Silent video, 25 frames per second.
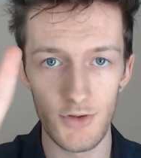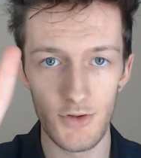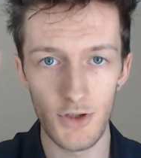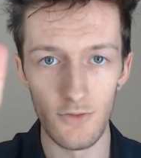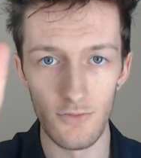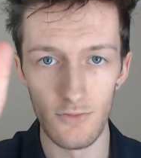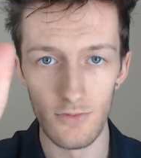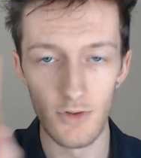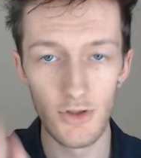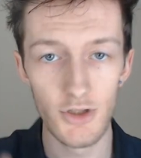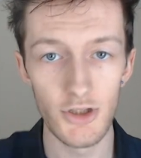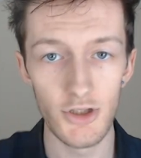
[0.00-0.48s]

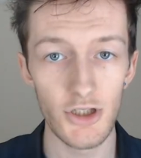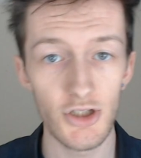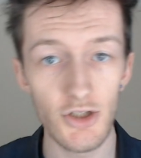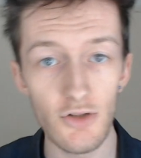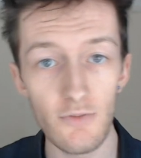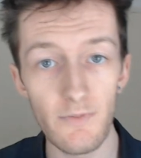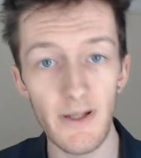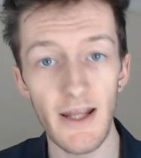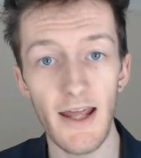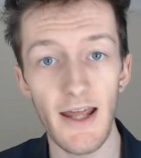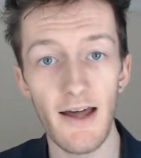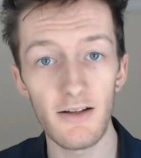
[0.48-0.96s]
2. She should
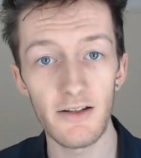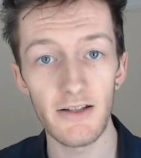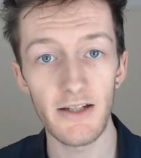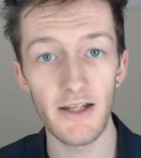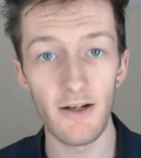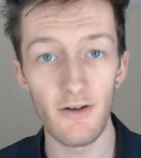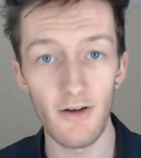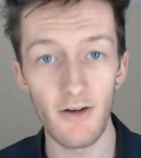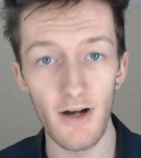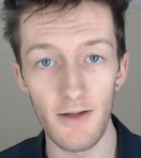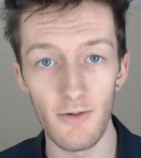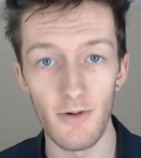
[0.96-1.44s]
be held
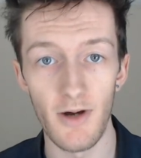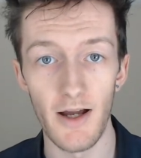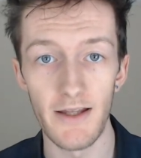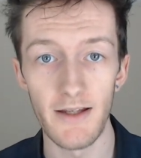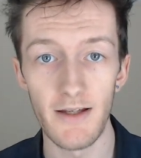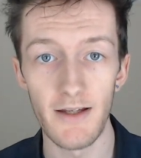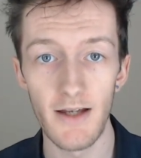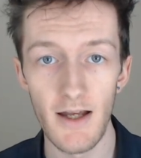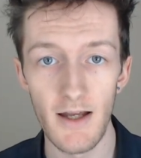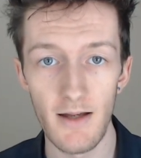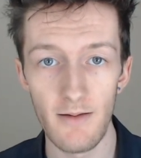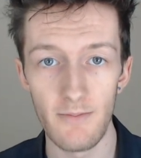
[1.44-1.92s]
here anyway
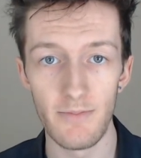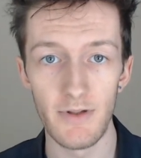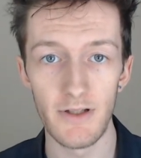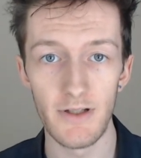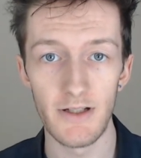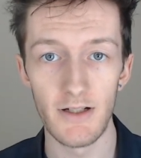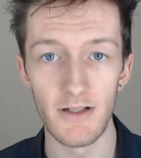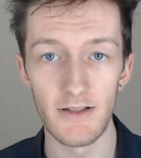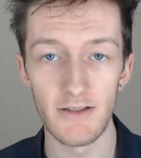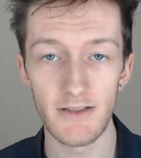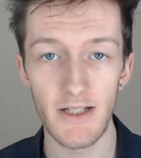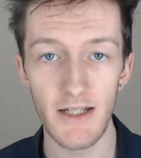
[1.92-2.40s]

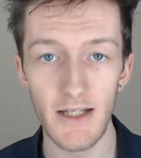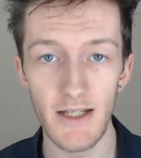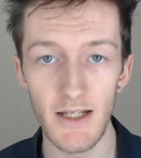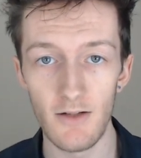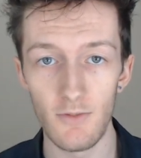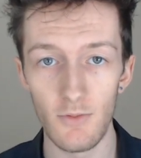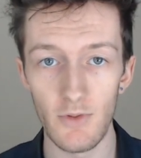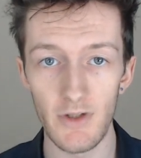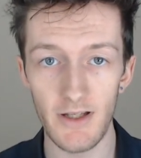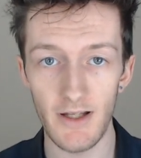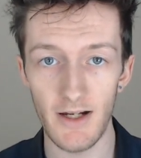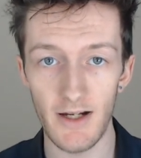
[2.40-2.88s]
because here
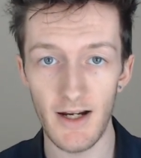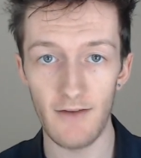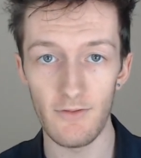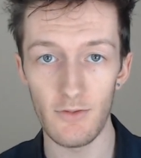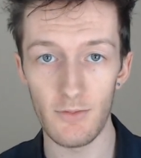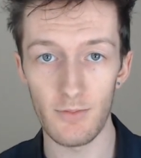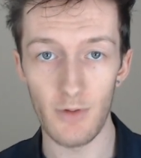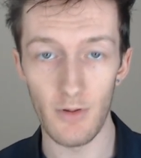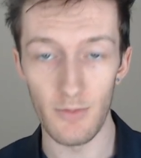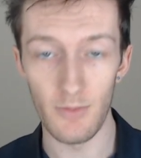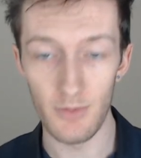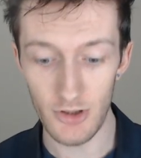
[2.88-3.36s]
we can have a
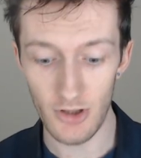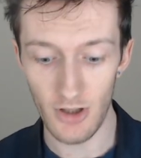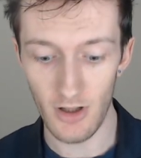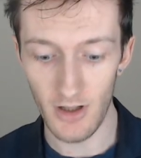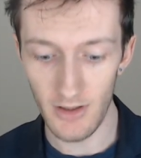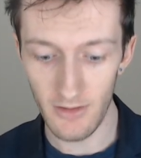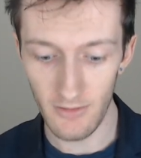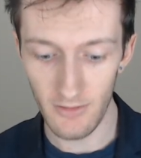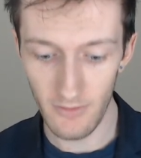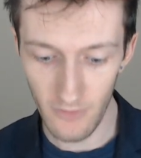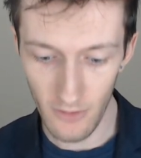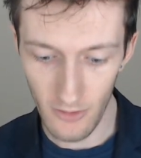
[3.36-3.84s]
proper
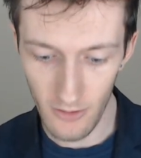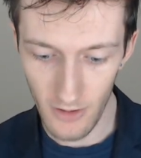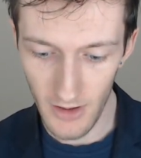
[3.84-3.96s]
trial for